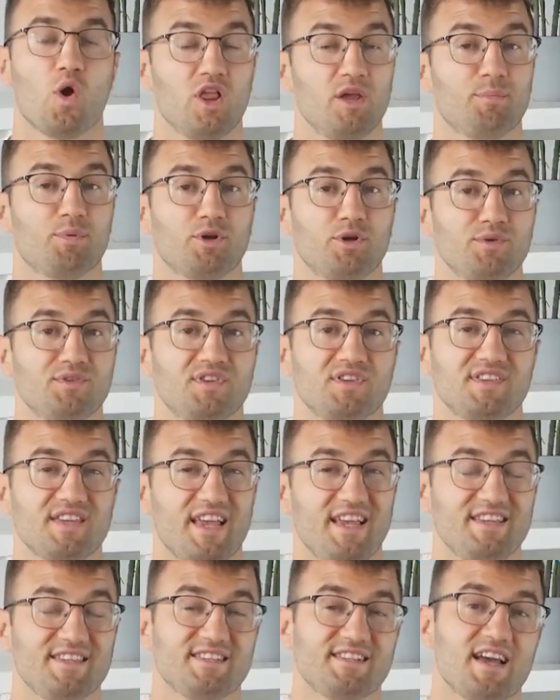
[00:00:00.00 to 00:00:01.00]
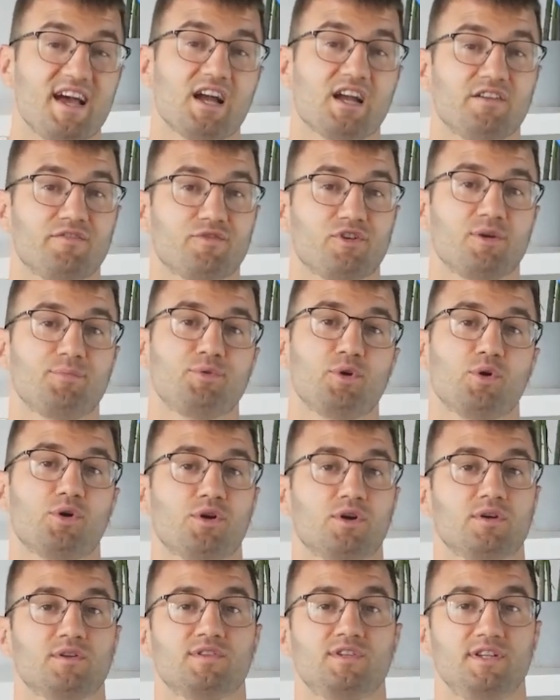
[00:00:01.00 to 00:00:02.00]
Koinly produces a stack of
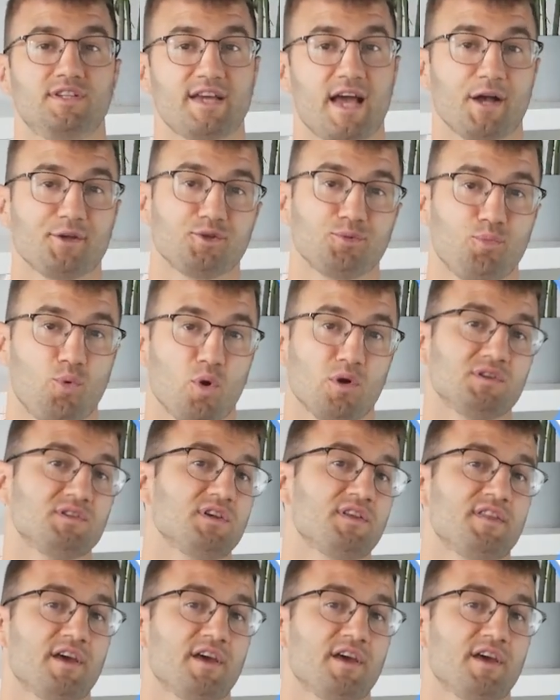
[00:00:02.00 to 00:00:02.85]
cryptocurrency tax reports